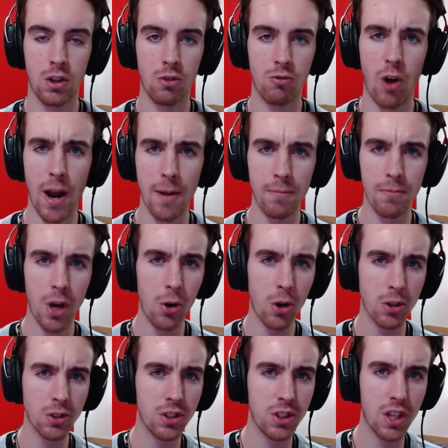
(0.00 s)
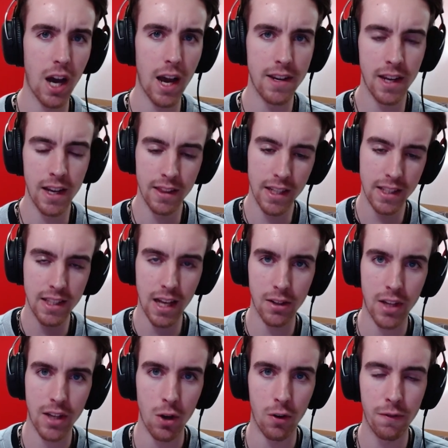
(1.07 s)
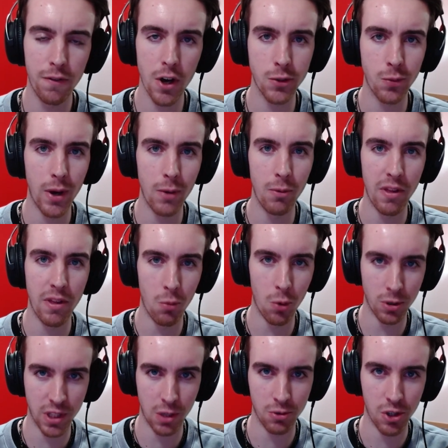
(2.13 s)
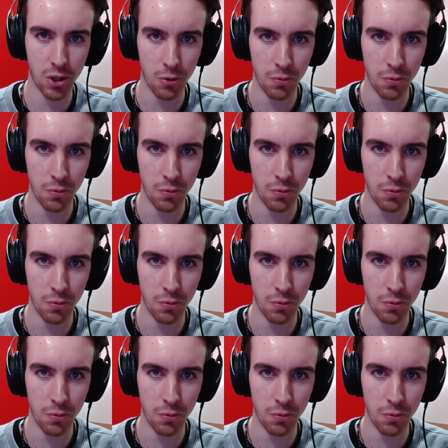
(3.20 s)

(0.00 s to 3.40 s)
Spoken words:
Right, no nonsense guide, this is how to get your first win within Warzone 2.